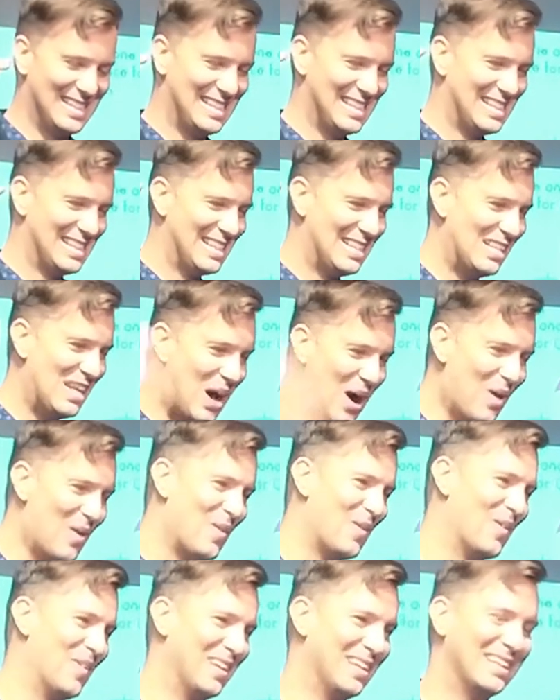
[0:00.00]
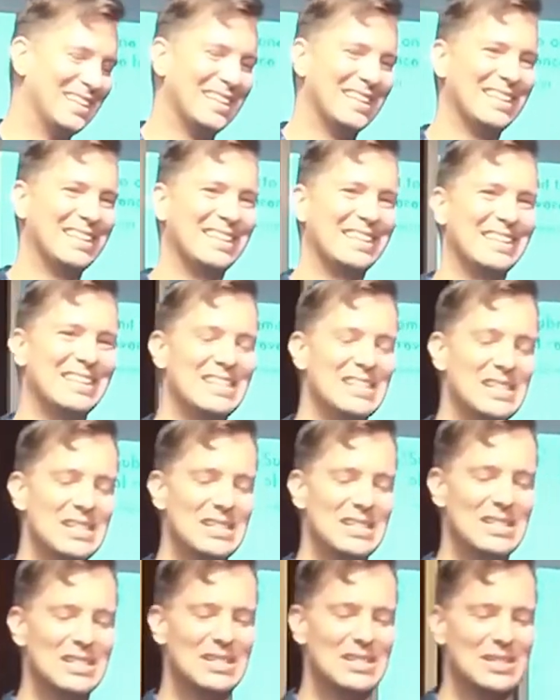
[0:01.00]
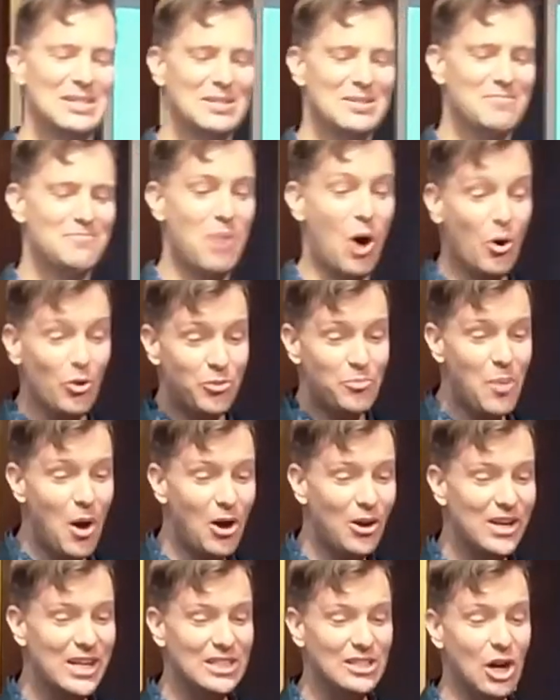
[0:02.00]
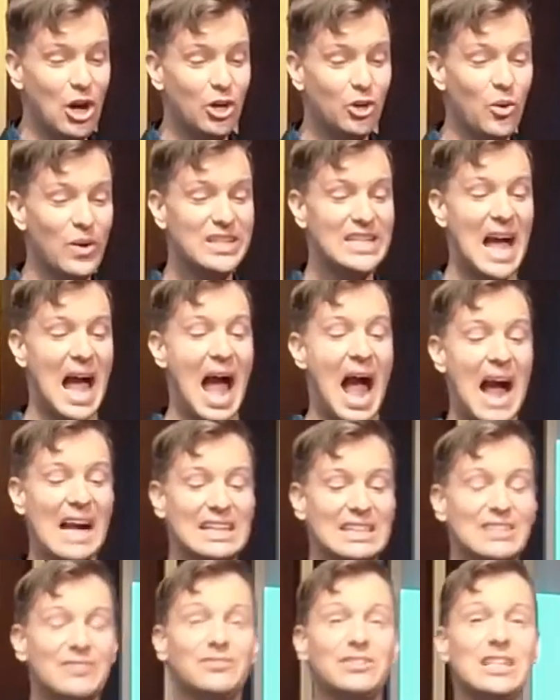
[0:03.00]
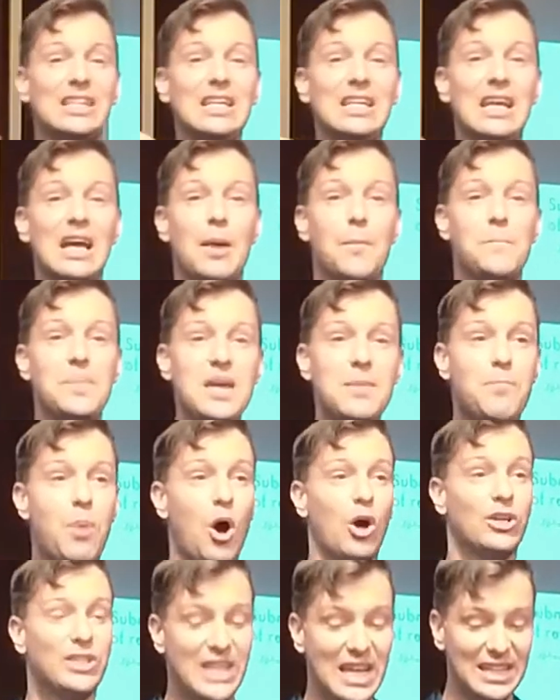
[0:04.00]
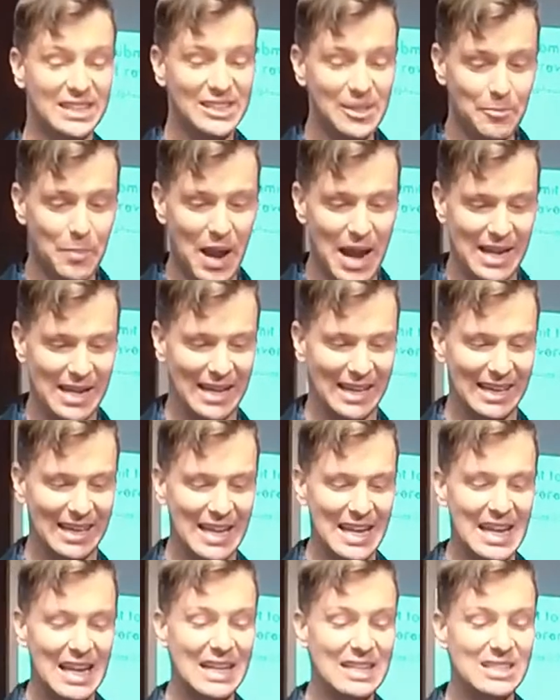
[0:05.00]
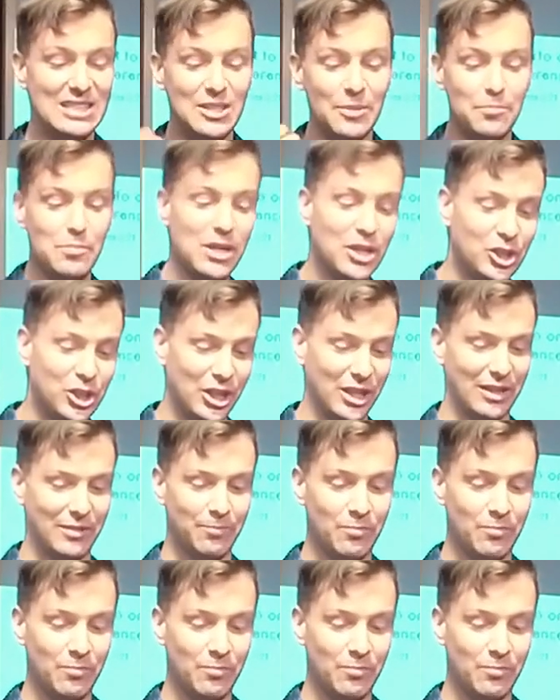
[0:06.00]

No. Both parties are going to actively be participating in submission.